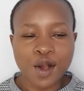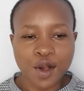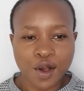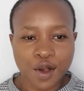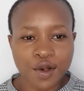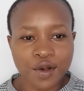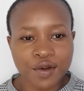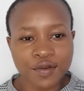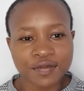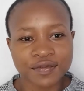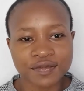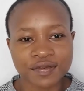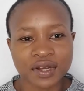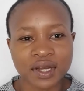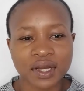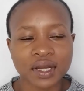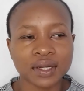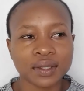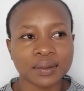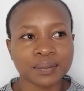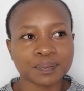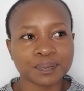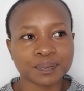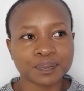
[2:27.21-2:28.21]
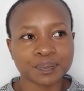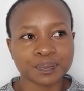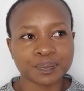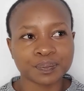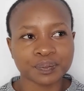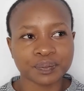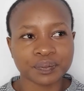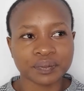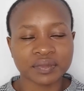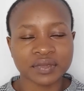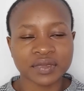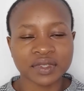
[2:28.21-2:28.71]
of
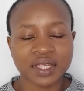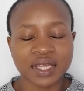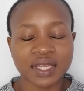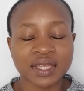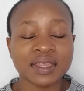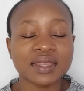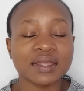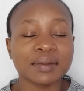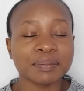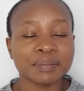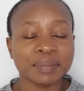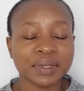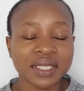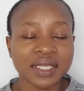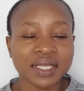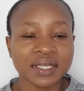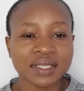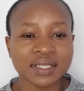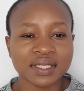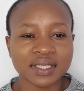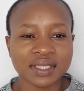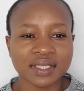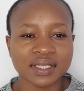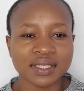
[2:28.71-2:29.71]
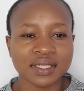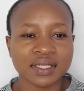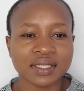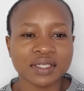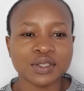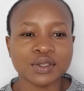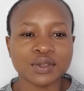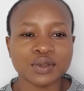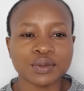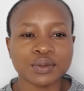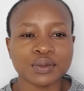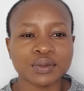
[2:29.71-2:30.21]
the bigger
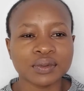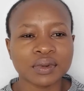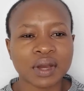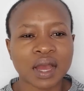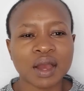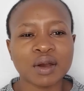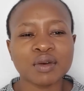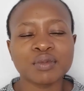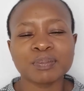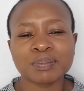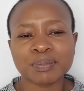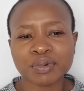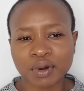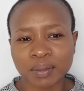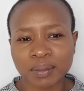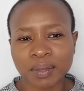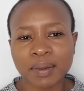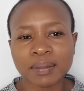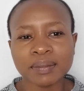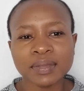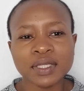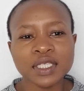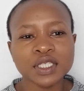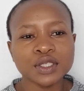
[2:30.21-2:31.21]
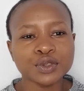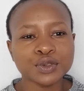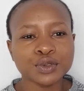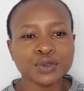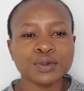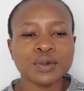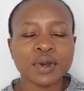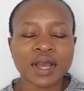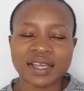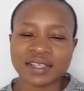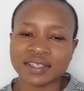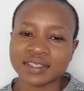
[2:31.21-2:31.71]
cities. So I'll probably
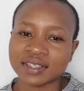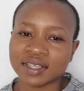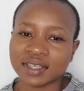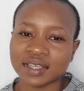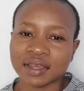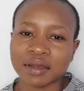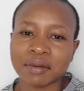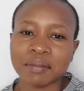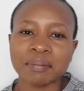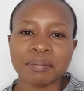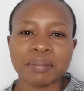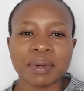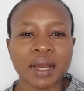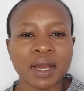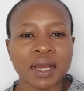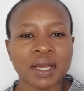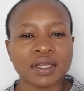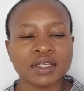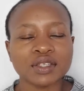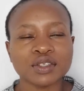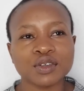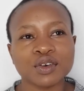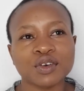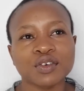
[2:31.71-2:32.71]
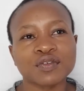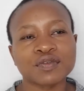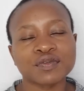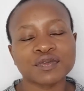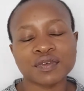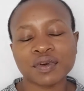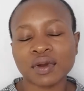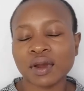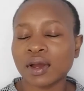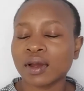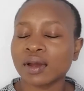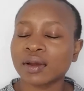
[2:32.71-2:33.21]
do a second part
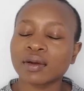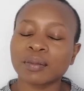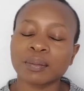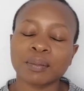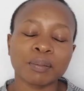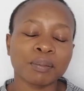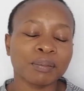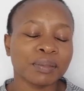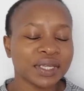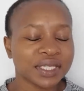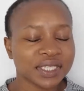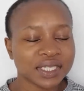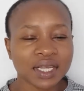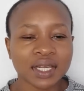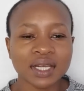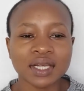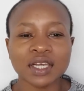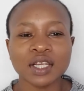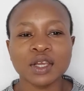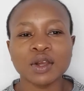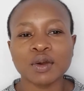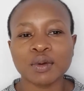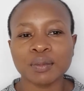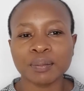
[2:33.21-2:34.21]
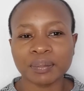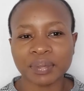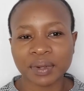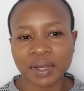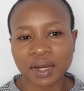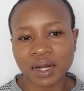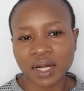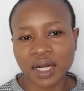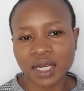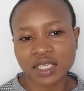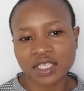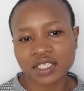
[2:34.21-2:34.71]
of basically
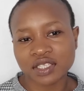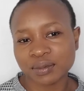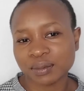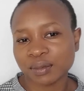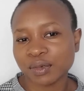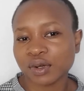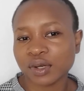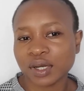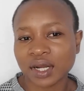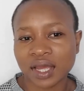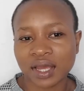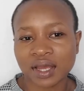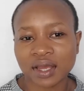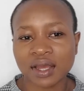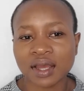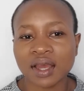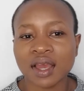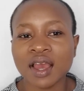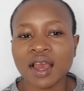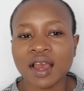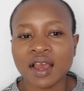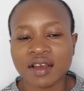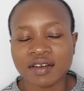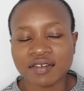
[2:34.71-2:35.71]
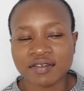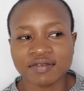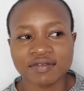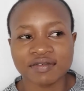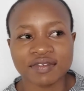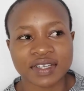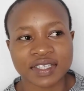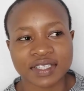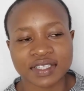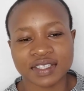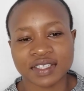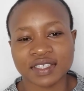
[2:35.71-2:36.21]
comparing smaller
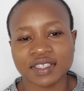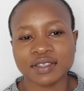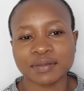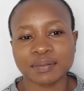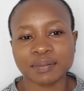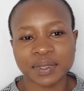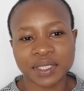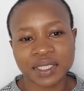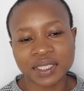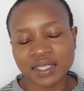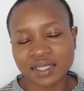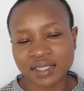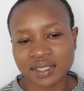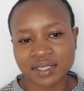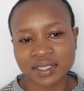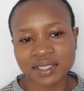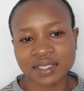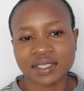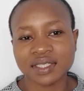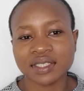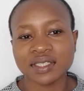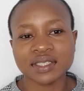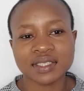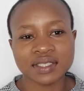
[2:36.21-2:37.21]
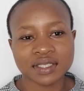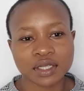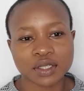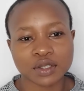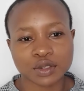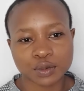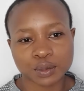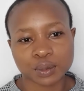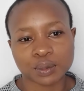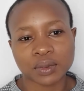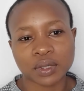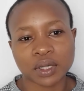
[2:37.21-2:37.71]
versus bigger cities
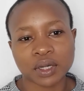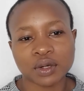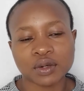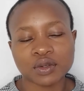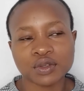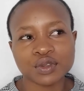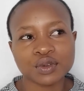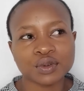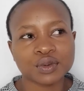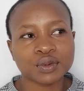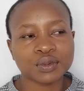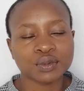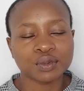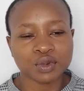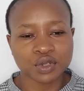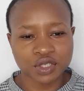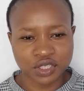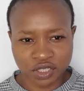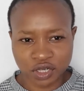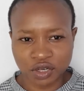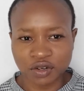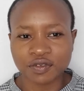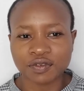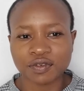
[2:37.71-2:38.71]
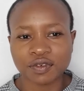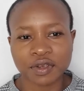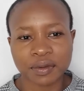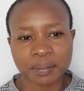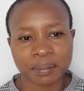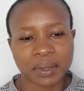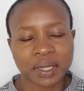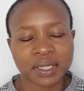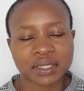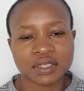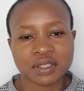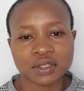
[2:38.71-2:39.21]
as well. So watch out for a
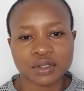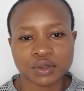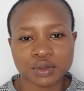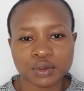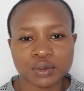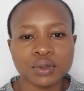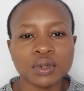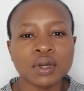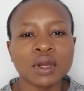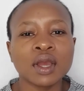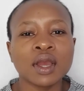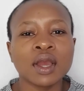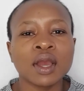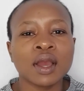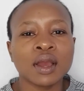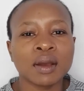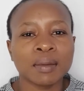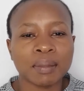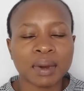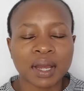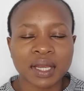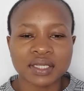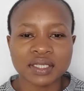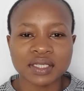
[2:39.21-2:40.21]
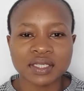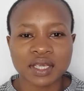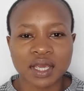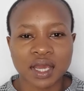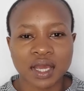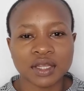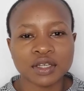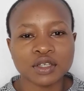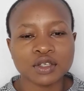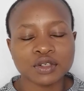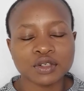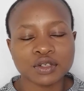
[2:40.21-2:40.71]
part two. But
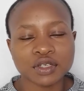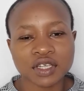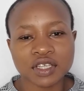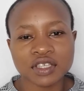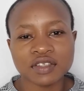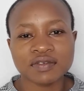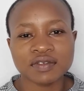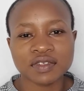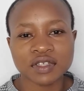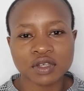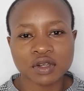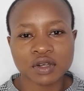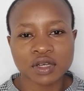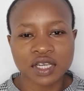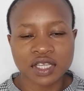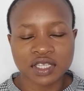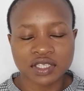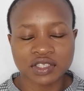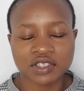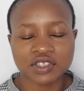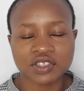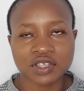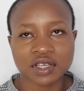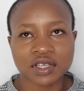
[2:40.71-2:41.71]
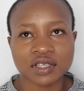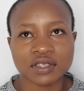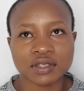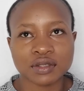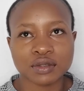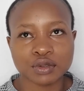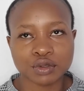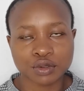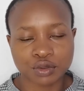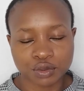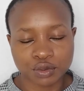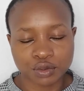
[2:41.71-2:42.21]
yeah, in today's video, let's
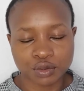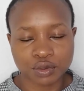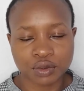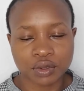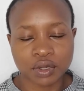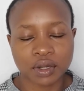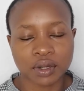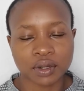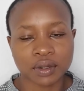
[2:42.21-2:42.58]
just do